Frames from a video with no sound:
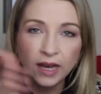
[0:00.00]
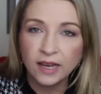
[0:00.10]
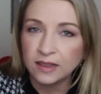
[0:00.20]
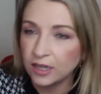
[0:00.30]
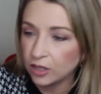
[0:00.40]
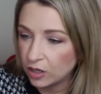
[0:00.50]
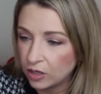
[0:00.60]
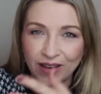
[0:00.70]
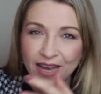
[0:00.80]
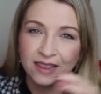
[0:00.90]
and then
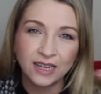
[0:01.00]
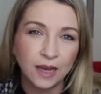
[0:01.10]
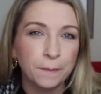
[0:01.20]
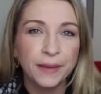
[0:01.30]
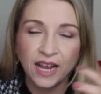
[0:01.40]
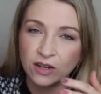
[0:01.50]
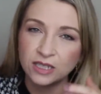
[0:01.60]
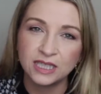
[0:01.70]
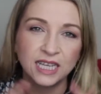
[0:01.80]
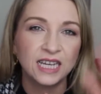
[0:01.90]
find the
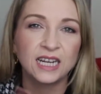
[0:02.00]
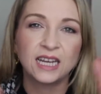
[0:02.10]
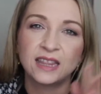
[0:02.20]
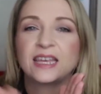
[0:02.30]
comparison,